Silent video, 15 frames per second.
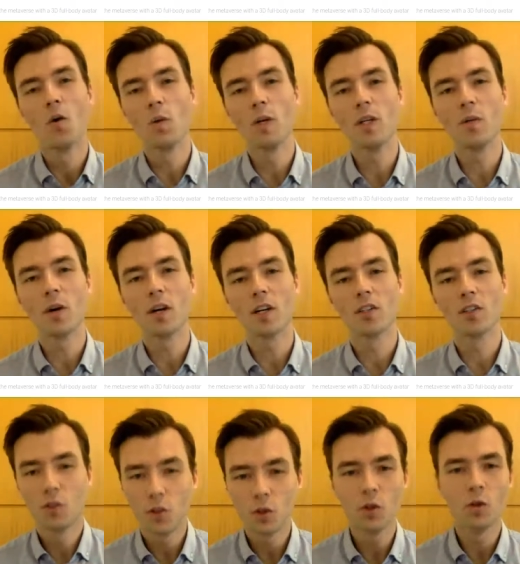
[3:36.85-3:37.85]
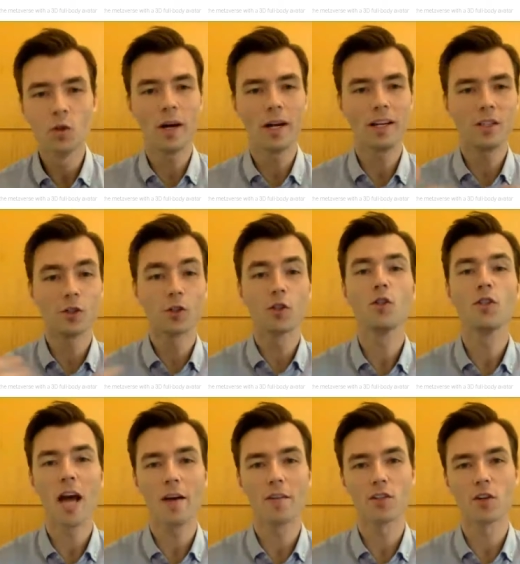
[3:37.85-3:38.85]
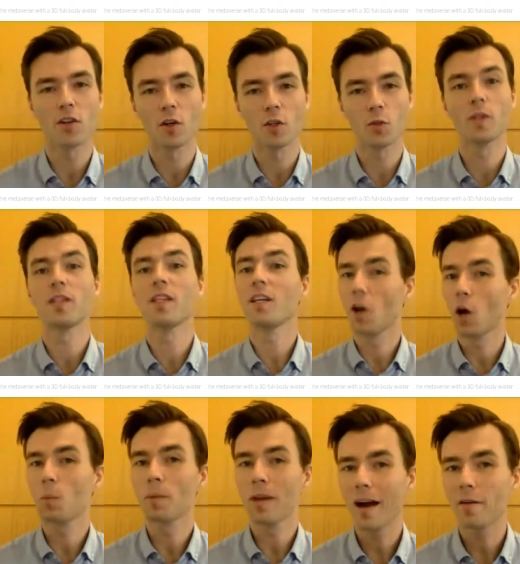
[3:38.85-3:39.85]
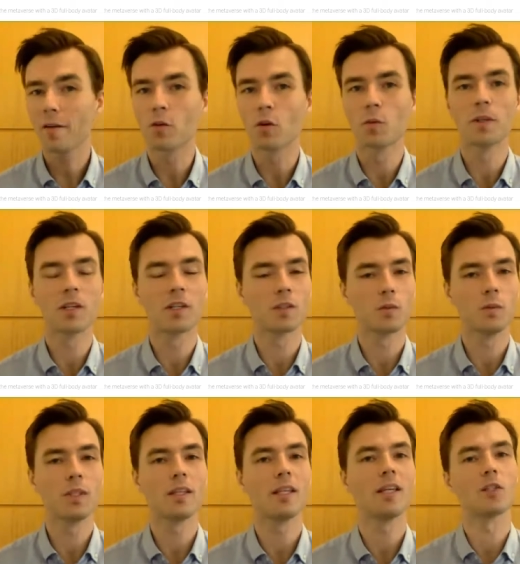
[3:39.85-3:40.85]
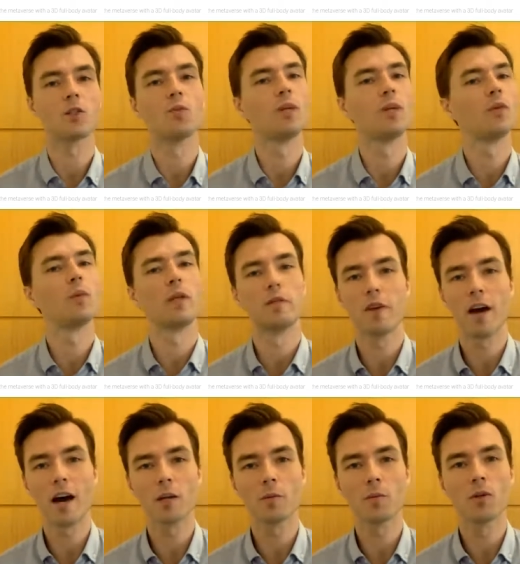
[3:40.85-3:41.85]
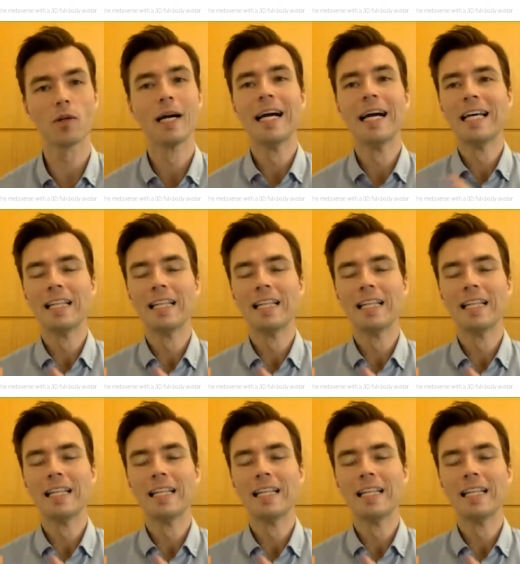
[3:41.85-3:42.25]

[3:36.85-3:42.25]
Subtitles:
we want to do and introduce avatars within our platform because we think it's really valuable,